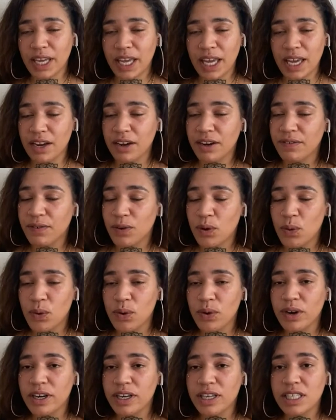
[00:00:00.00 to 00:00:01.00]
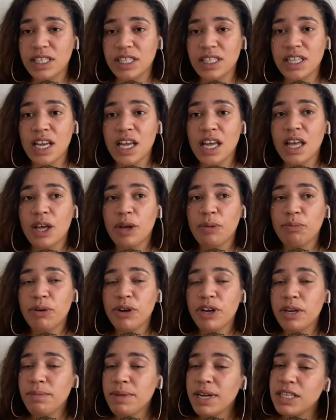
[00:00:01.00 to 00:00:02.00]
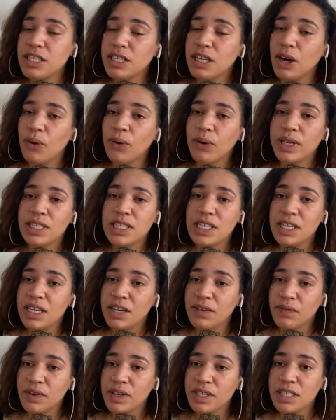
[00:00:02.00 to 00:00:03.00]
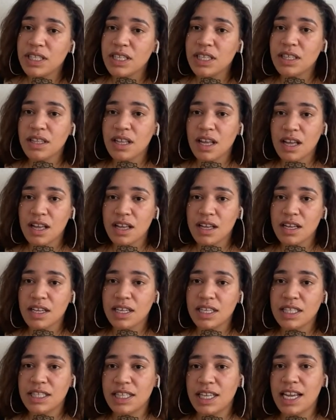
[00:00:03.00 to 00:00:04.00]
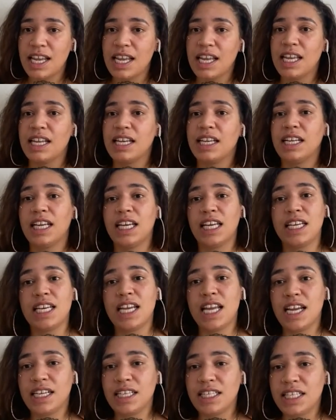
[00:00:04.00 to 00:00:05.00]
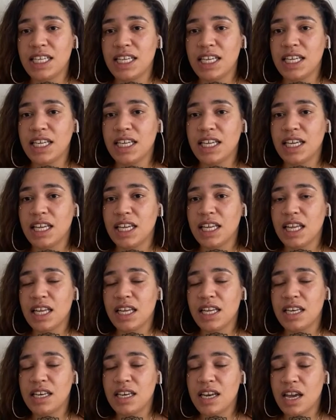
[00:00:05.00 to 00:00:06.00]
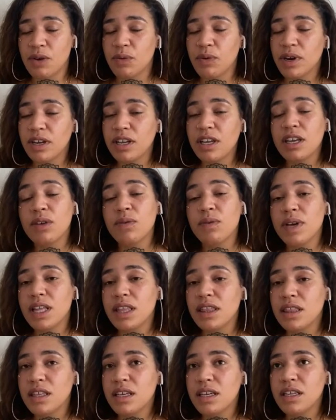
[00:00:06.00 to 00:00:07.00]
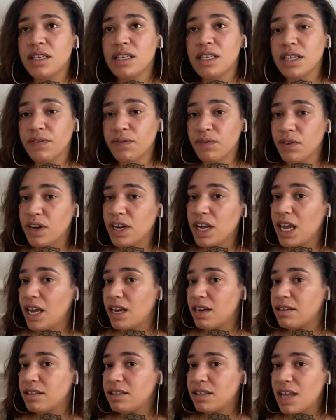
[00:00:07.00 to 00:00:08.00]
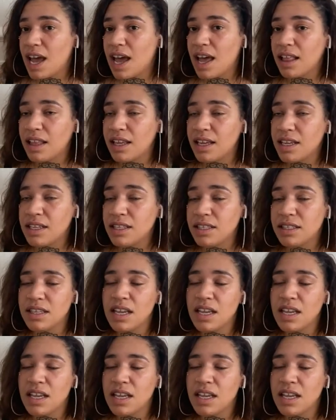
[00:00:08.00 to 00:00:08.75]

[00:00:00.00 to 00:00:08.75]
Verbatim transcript: hair, of course. Pretty much going to different salons and connecting and networking with different hairstylists